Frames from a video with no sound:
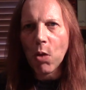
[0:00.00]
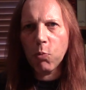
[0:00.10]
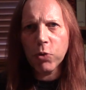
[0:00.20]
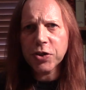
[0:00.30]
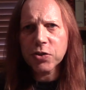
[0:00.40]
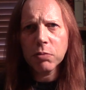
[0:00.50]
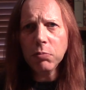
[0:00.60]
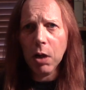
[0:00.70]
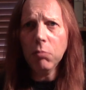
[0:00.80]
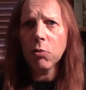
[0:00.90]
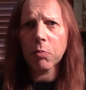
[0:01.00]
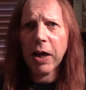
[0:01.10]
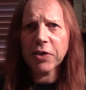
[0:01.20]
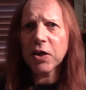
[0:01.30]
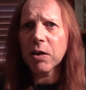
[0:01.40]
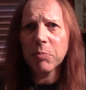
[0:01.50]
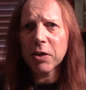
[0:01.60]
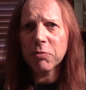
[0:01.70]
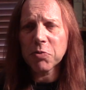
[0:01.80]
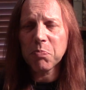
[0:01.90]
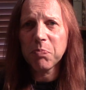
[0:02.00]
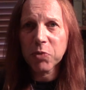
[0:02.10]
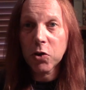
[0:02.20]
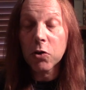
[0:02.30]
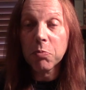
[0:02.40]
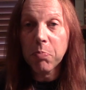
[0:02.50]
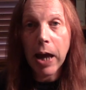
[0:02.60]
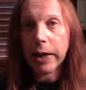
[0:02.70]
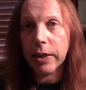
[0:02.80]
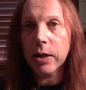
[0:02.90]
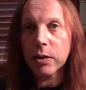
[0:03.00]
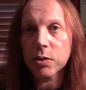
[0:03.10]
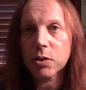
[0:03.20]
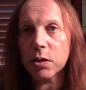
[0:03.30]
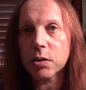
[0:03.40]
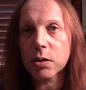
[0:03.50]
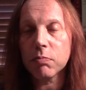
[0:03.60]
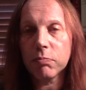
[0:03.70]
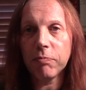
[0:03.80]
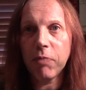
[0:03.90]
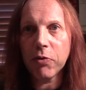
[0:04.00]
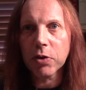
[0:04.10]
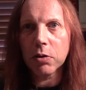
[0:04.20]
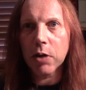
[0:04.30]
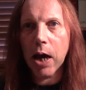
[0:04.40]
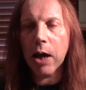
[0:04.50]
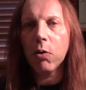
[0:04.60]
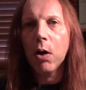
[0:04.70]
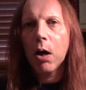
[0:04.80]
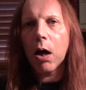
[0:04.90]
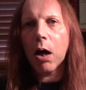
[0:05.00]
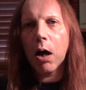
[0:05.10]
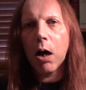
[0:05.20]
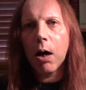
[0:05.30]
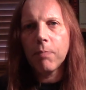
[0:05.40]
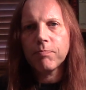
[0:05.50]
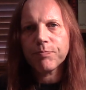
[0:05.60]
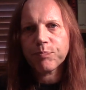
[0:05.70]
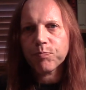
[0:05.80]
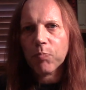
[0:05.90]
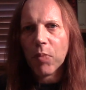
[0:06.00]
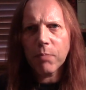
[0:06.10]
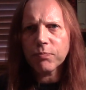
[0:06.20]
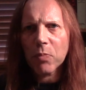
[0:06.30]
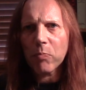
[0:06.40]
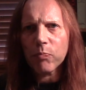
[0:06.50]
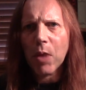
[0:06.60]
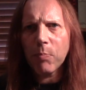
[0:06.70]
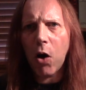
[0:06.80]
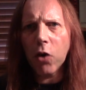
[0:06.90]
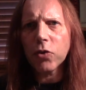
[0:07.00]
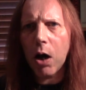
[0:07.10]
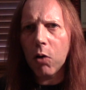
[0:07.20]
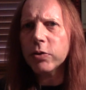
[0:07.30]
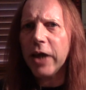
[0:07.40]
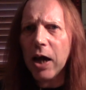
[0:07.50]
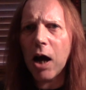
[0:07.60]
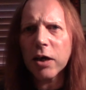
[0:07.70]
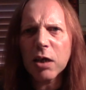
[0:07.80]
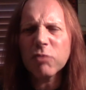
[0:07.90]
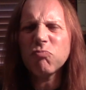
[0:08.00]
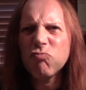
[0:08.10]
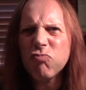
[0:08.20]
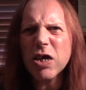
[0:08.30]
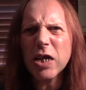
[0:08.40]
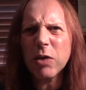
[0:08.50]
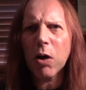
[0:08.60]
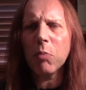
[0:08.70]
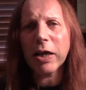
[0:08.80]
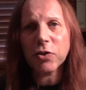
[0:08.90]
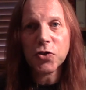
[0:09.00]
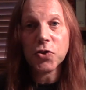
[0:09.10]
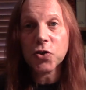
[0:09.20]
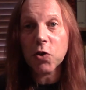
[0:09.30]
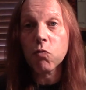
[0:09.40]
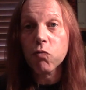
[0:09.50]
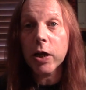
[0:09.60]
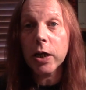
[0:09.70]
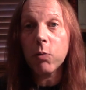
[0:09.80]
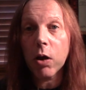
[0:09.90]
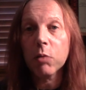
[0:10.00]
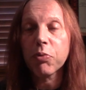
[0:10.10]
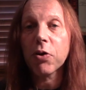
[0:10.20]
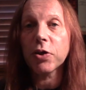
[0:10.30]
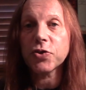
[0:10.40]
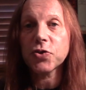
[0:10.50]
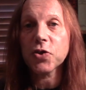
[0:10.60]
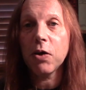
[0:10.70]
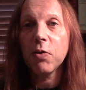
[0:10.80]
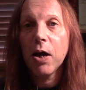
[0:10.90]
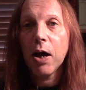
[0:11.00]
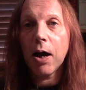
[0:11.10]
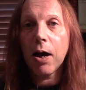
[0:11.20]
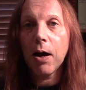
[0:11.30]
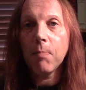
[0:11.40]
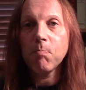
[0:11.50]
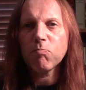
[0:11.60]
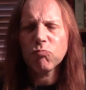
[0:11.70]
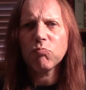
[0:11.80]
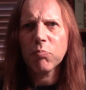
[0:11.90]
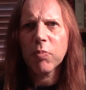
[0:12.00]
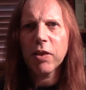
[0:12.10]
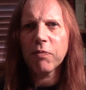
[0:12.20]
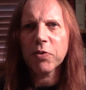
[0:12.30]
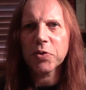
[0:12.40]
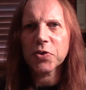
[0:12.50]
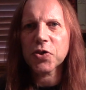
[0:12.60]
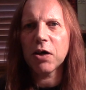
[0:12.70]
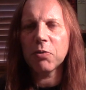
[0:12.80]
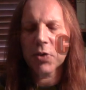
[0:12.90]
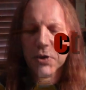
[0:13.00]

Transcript: which is, yeah, not a bad thing. I mean, it was good back then, it's very good now. But on the whole, yeah, I'm really well balanced and still really well priced. So, lovely one to start with,